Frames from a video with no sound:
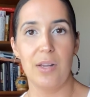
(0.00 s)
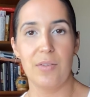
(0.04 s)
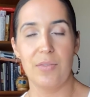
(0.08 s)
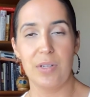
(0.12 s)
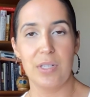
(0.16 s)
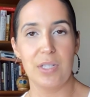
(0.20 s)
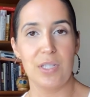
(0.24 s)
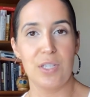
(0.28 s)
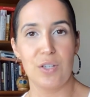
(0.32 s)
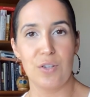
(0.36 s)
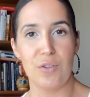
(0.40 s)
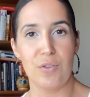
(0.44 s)
of
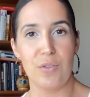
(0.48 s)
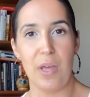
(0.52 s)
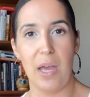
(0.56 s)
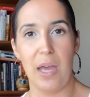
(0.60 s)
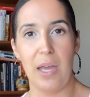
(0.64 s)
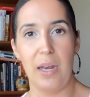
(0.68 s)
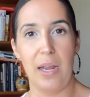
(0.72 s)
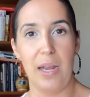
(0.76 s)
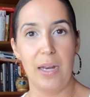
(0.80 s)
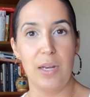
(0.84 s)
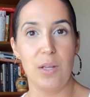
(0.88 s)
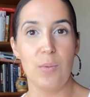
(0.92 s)
consider
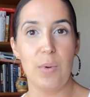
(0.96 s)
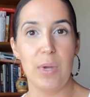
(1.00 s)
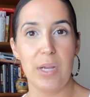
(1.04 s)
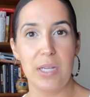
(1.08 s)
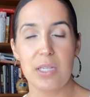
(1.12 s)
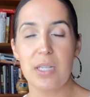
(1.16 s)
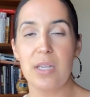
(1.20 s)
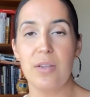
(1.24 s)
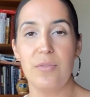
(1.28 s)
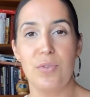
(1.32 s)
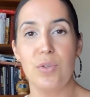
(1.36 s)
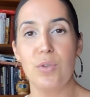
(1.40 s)
that anyways
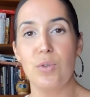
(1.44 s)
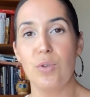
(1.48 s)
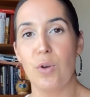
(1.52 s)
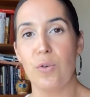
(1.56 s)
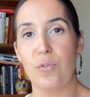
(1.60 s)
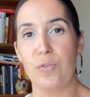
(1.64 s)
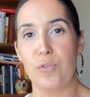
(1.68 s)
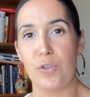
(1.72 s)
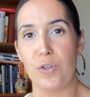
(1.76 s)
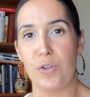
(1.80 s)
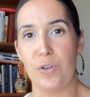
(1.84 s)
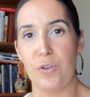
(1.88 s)
if you know
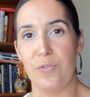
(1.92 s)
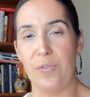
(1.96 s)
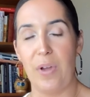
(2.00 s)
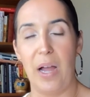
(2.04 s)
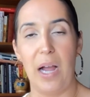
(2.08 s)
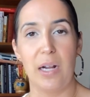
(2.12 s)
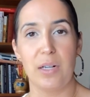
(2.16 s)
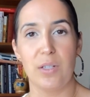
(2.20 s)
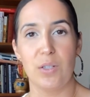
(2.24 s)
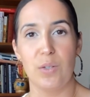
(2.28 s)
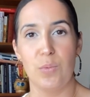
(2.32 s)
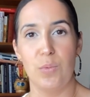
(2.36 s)
for a
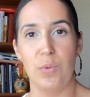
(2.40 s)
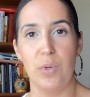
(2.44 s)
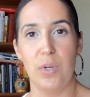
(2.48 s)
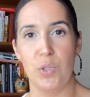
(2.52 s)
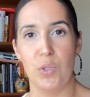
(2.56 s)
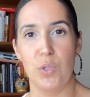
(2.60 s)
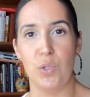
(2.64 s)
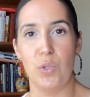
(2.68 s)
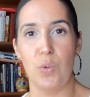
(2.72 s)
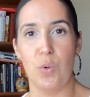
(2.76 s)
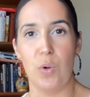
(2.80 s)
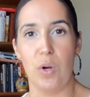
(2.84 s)
fact what
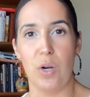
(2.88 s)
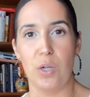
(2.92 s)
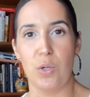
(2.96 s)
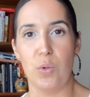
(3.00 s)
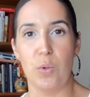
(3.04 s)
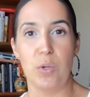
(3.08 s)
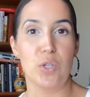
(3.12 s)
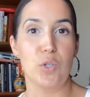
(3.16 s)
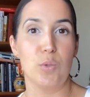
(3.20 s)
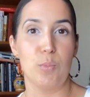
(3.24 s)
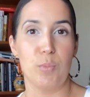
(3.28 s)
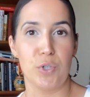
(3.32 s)
you are
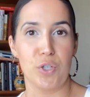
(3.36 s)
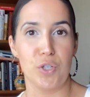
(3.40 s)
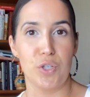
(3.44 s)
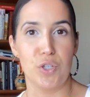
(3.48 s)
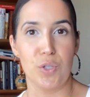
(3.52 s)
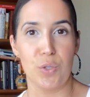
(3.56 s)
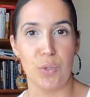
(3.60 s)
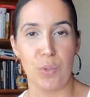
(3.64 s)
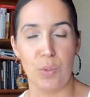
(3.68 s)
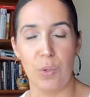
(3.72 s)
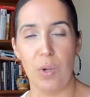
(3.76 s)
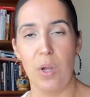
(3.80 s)
going to
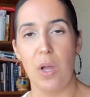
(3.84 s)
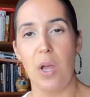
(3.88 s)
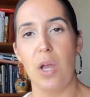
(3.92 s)
pursue.